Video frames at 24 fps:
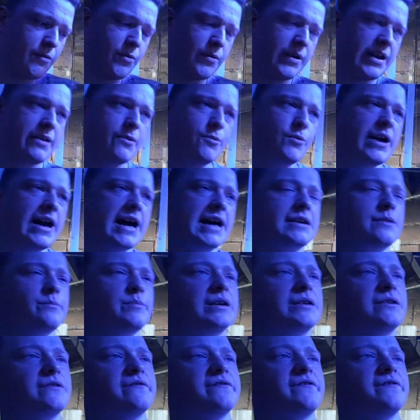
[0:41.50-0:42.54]
we had a
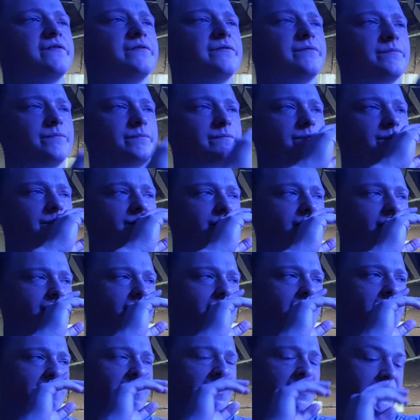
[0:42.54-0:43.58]
bit of,
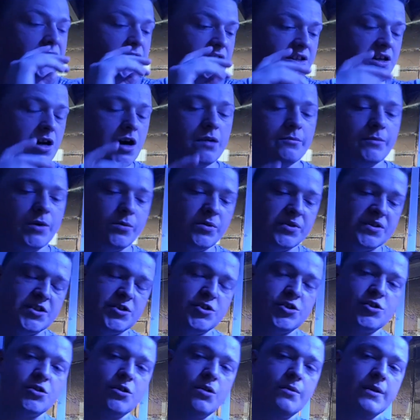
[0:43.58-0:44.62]
at the time I
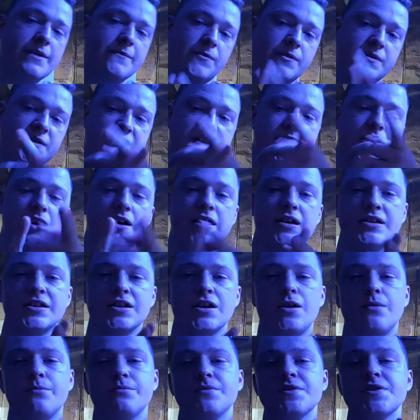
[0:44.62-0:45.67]
wasn't sure whether it was
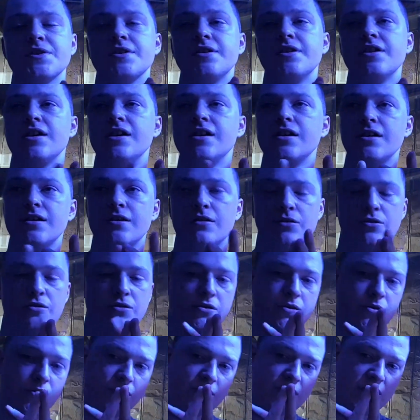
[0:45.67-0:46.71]
diatoms
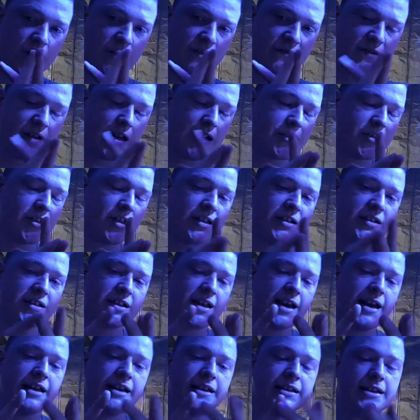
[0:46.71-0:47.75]
or dinoflagellates
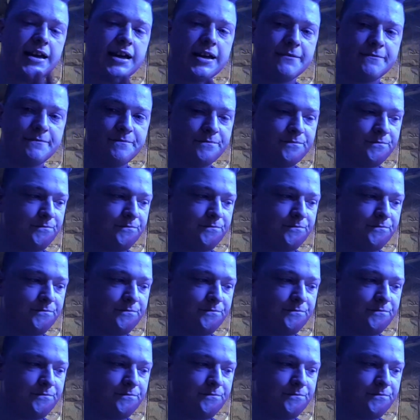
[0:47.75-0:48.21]
getting in there,